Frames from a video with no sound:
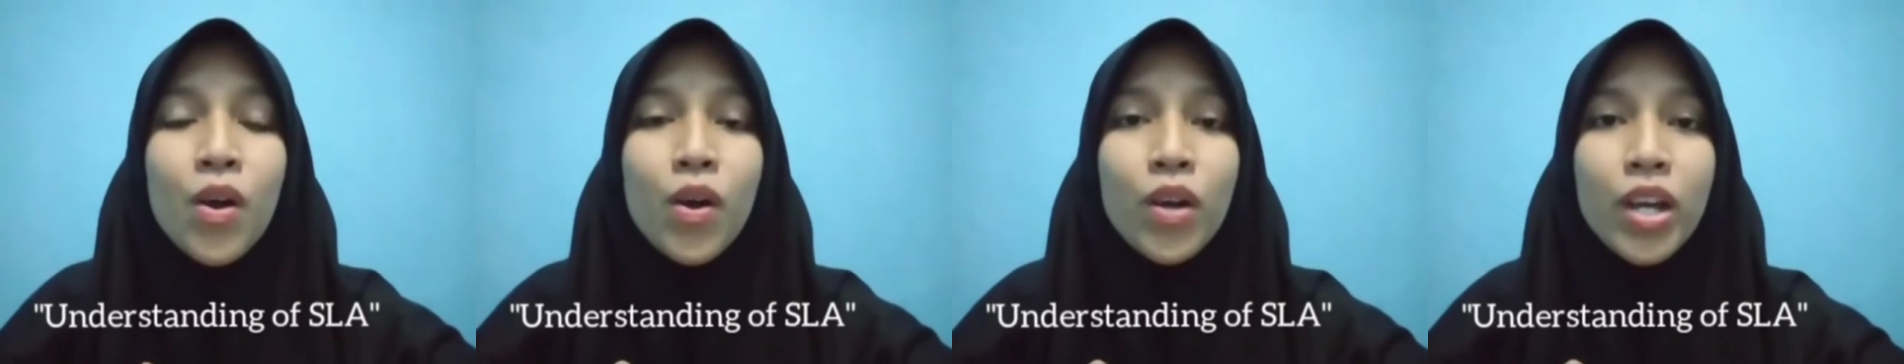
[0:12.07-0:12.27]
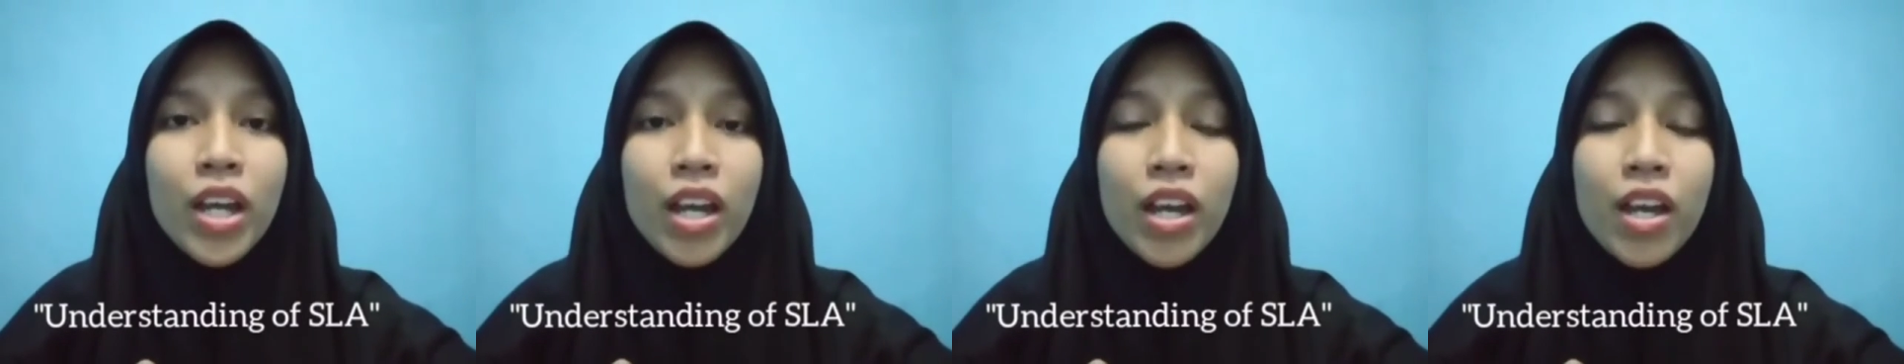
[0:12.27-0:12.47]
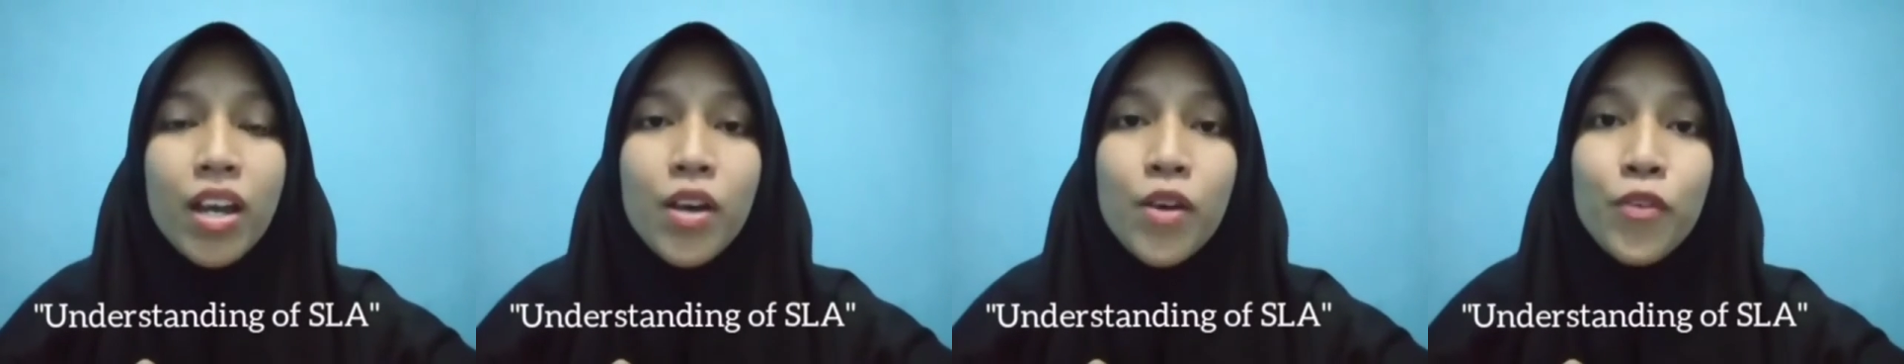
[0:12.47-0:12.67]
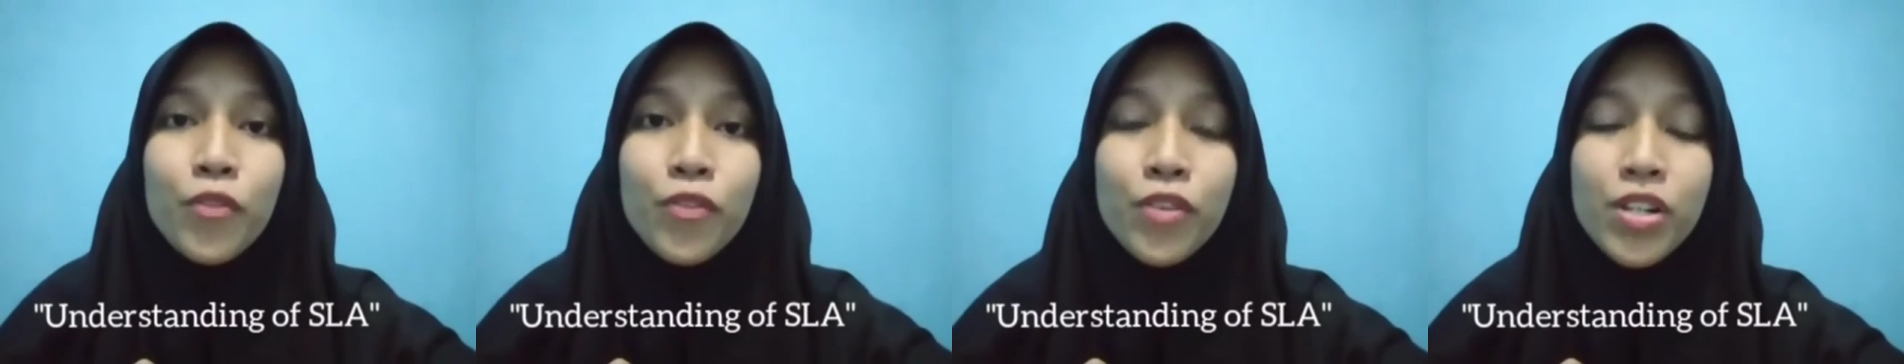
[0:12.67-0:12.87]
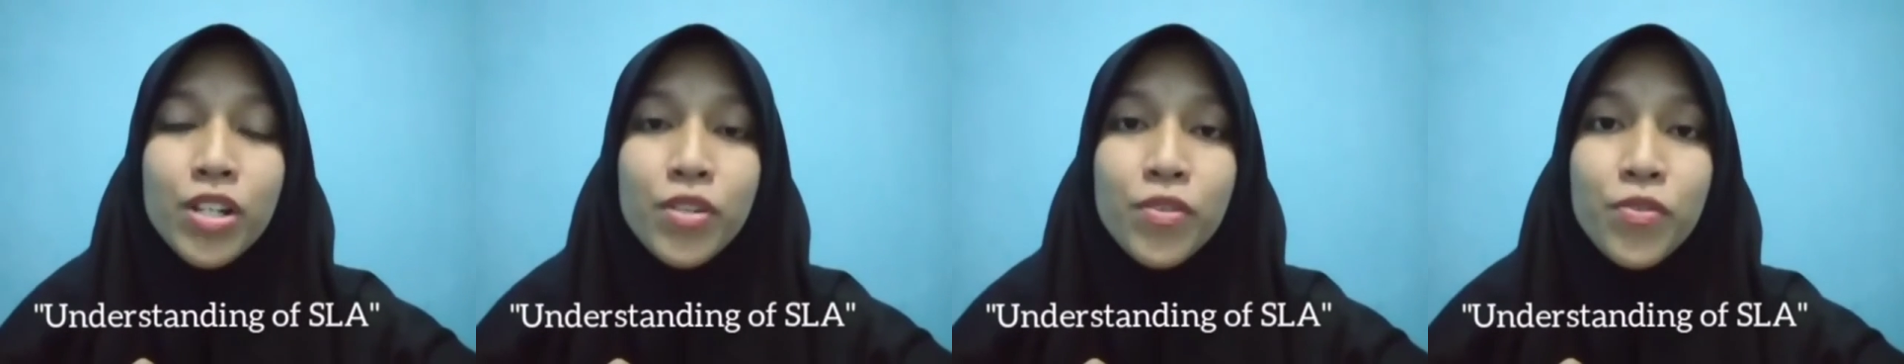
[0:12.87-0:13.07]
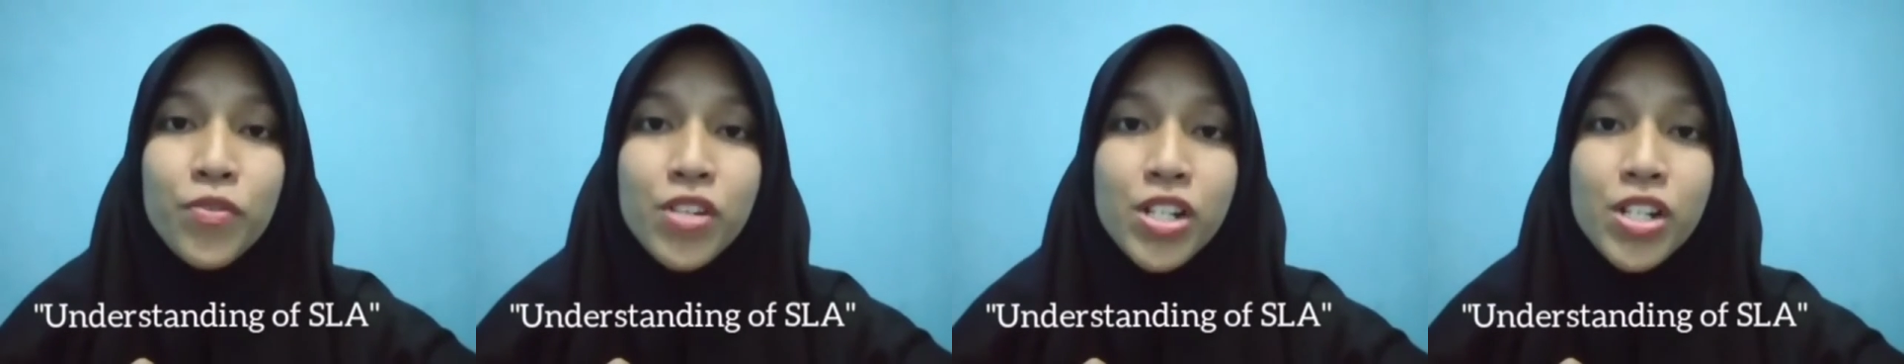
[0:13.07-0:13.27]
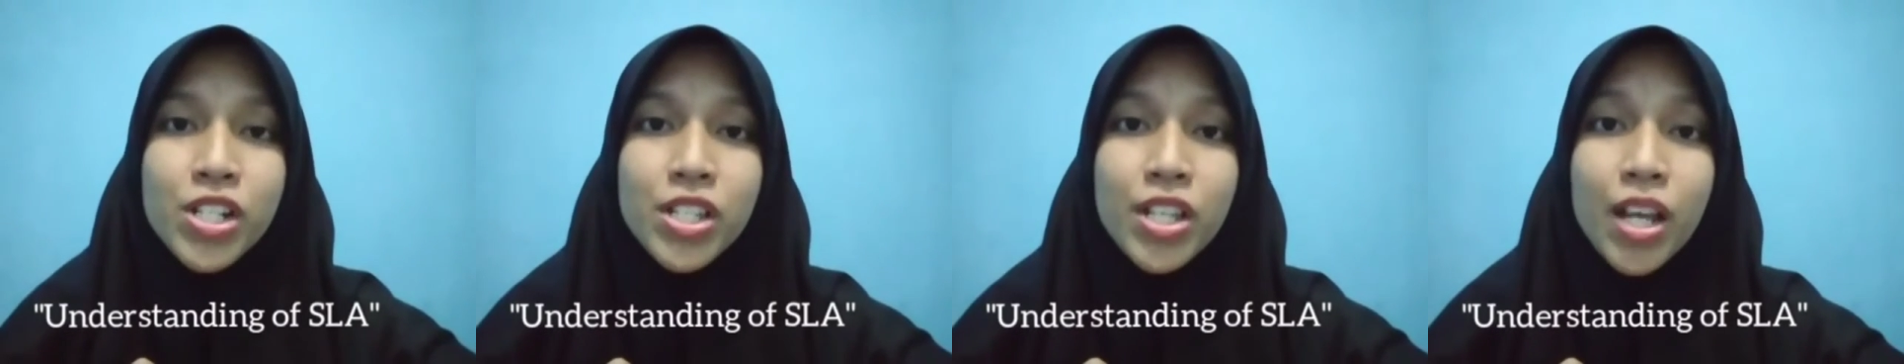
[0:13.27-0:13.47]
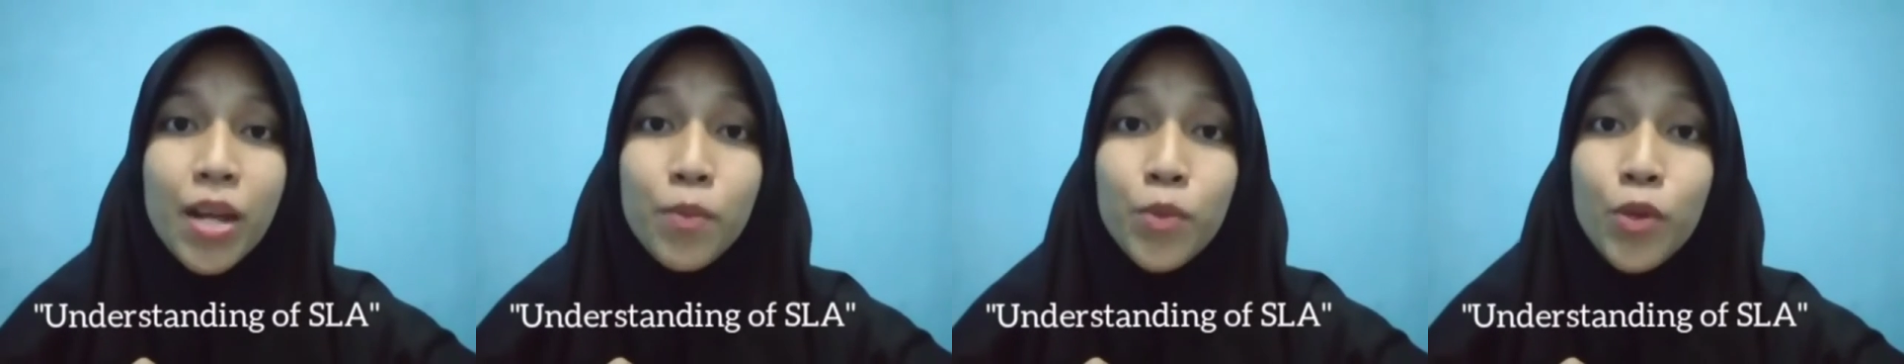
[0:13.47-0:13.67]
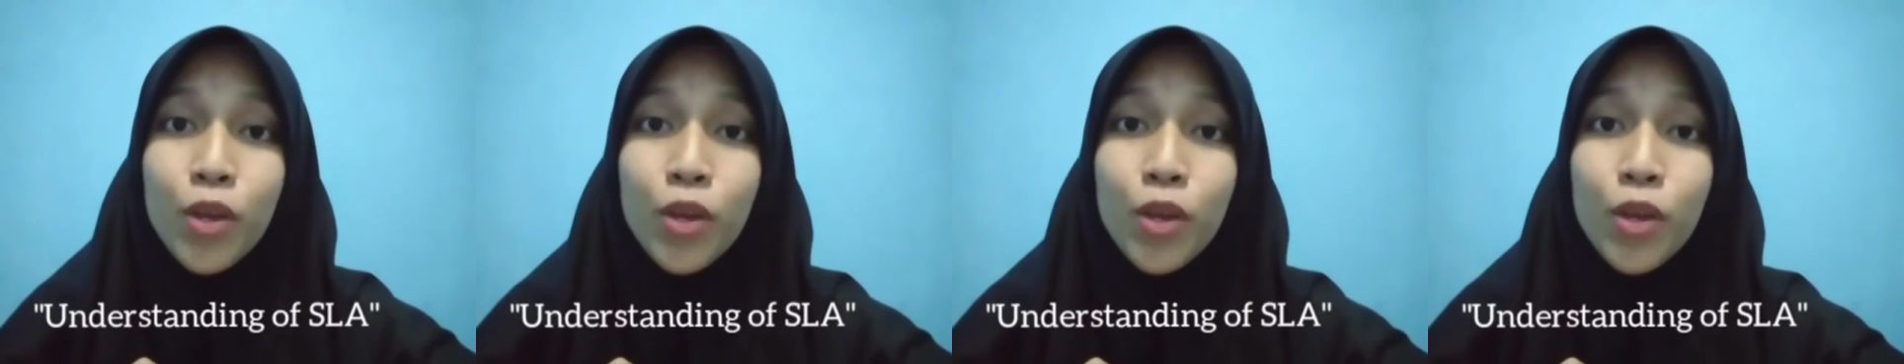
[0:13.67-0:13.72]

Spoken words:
Okay, for the first time,